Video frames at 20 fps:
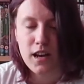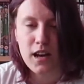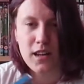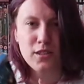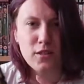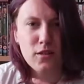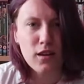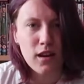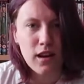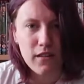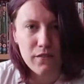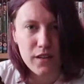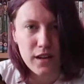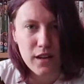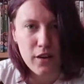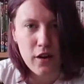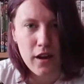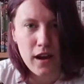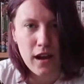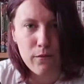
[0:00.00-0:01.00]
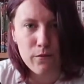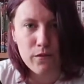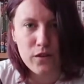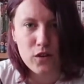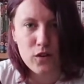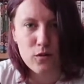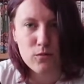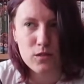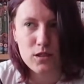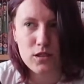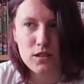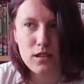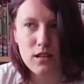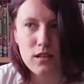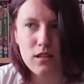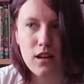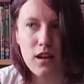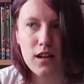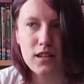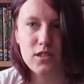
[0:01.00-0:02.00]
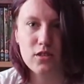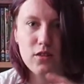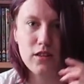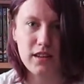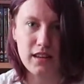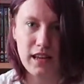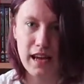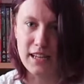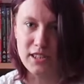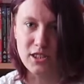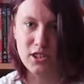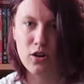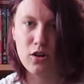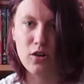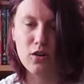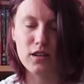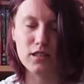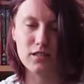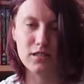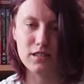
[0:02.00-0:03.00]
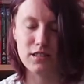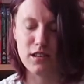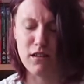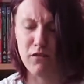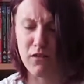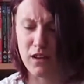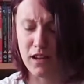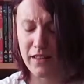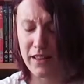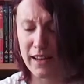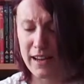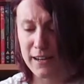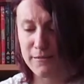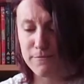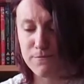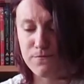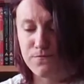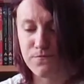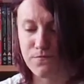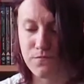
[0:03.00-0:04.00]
I do like video game films, like Sonic the Hedgehog and stuff like that.